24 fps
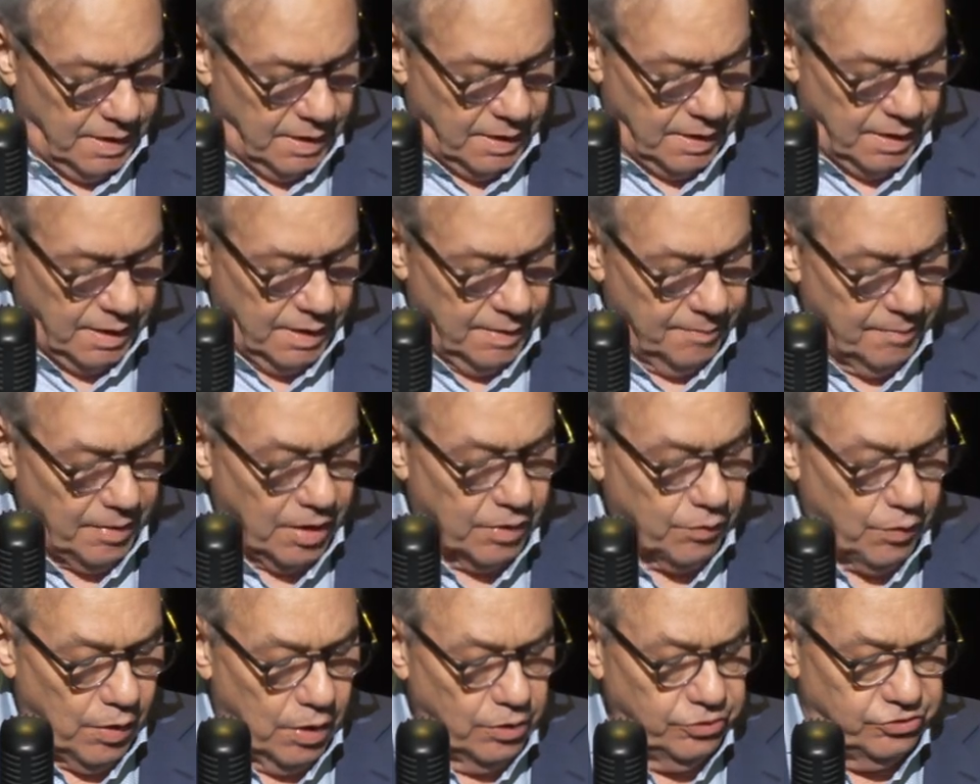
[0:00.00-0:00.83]

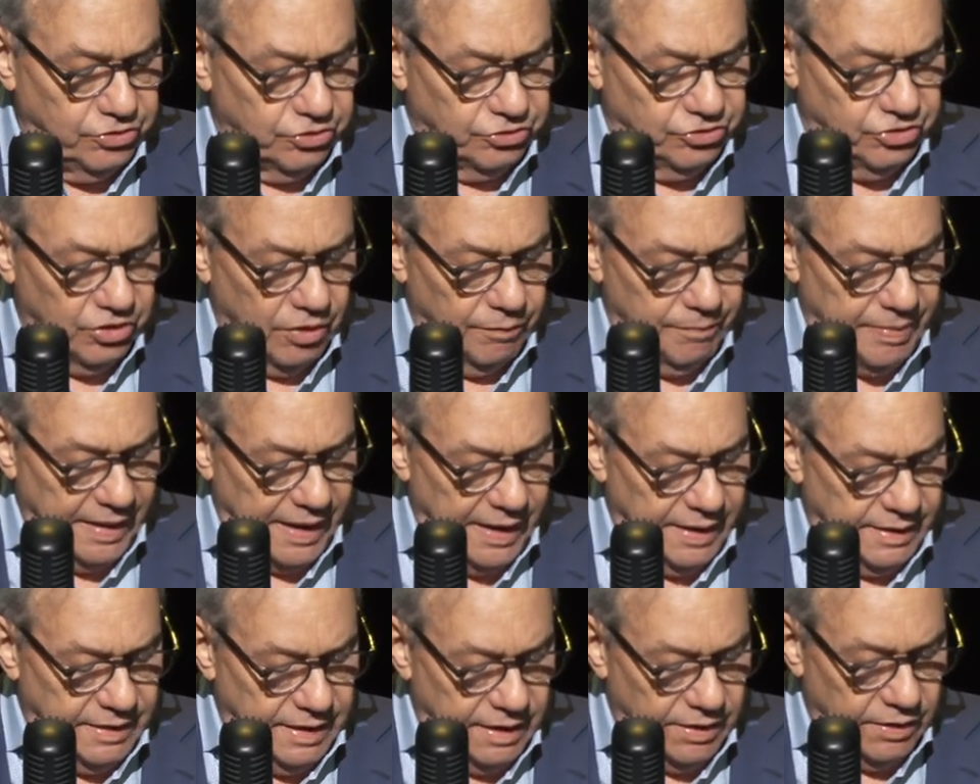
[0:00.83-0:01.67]
Our roads are so
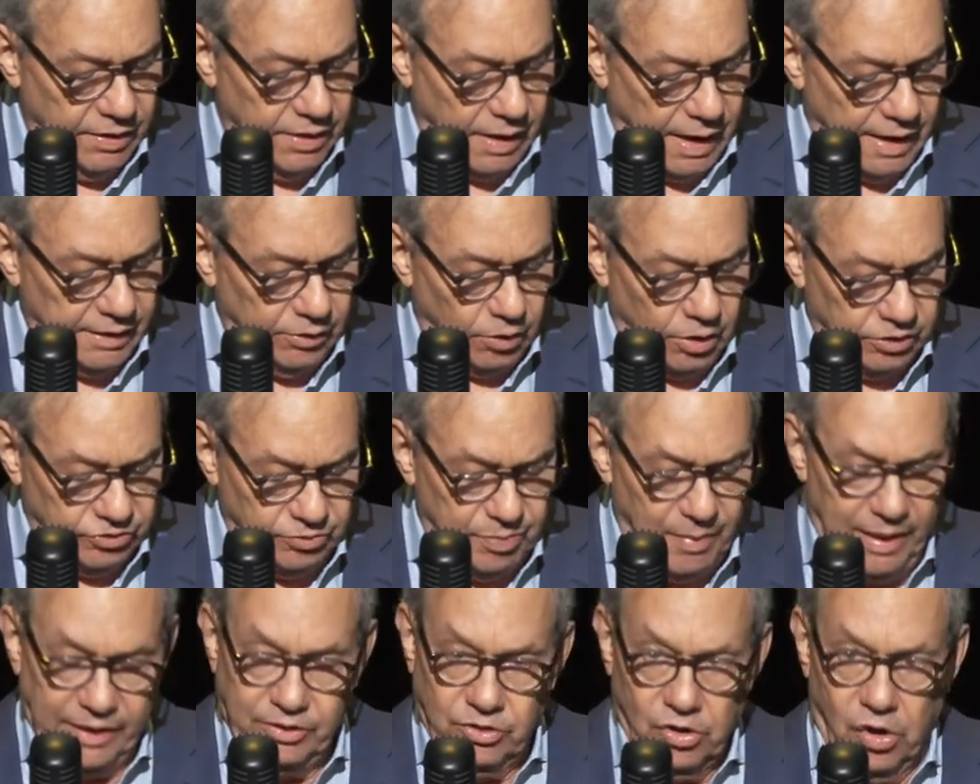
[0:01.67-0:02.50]
bad here, I
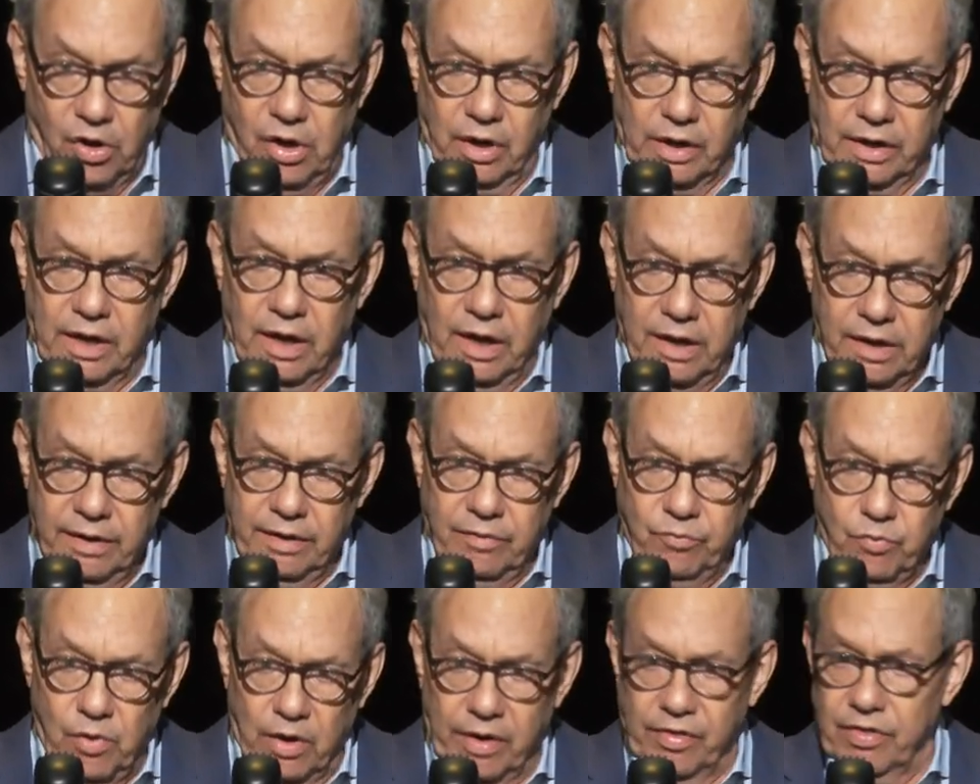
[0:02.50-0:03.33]
lost my dog
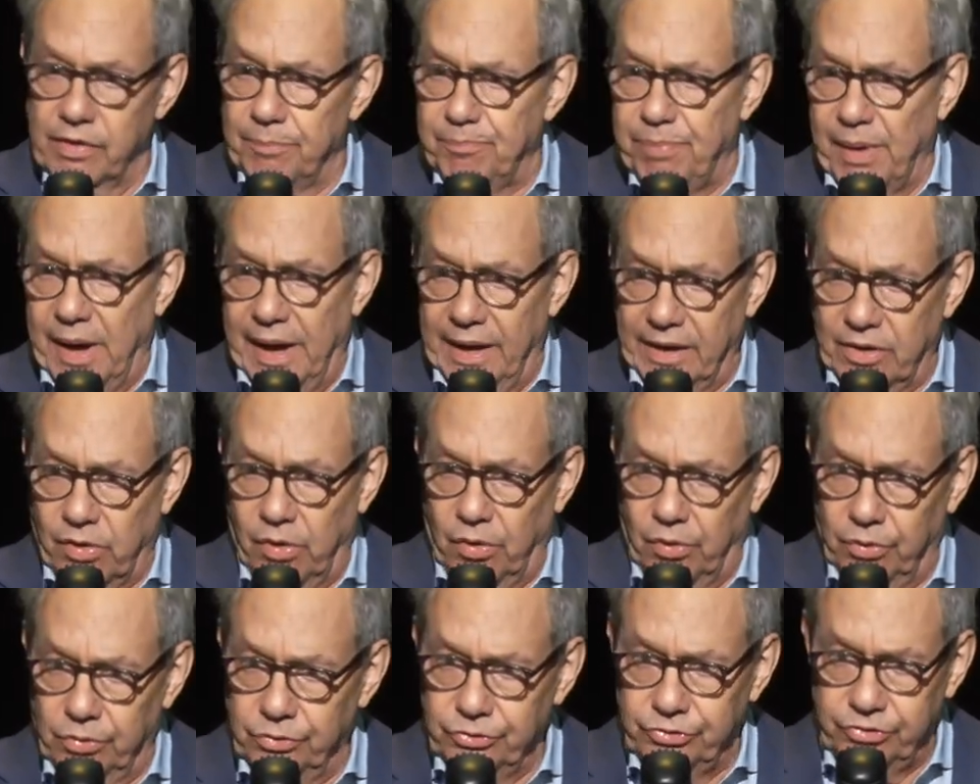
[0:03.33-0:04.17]
in one of the
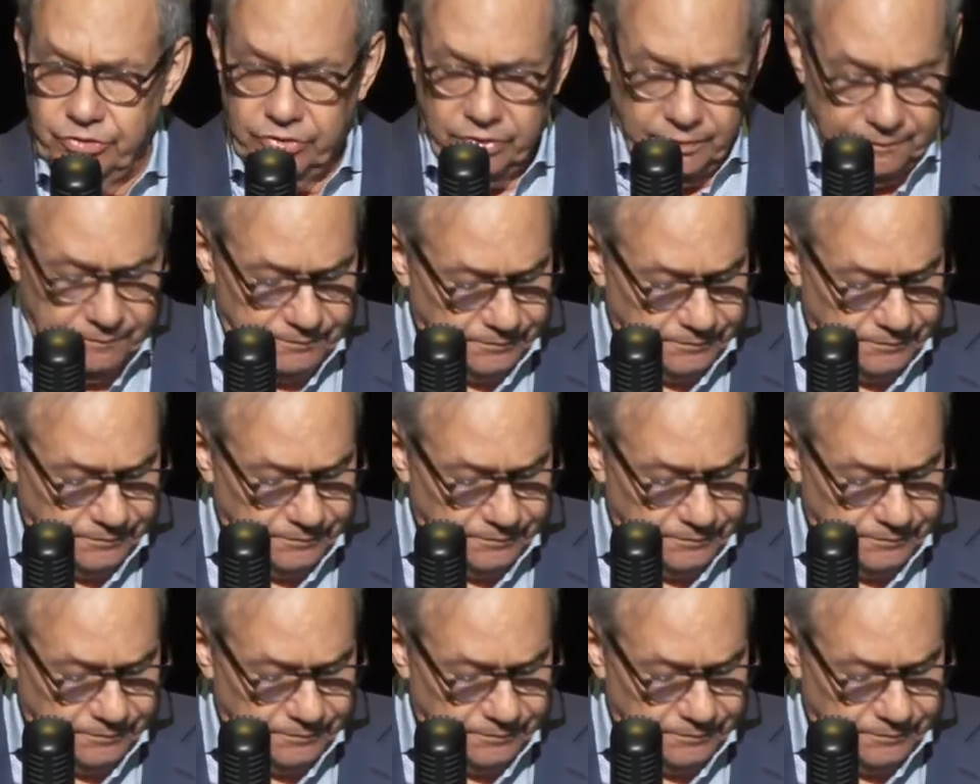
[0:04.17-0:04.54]
potholes.